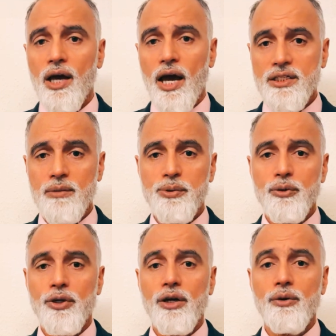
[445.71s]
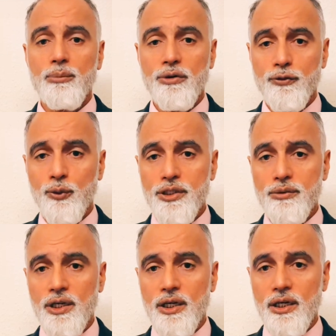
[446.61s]
at an appeal hearing before
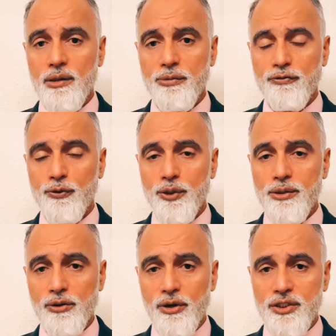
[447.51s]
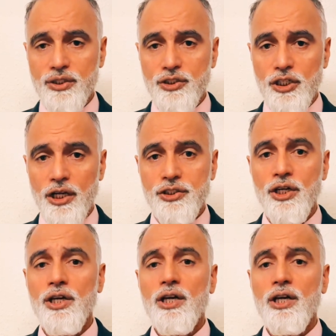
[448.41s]
an immigration judge.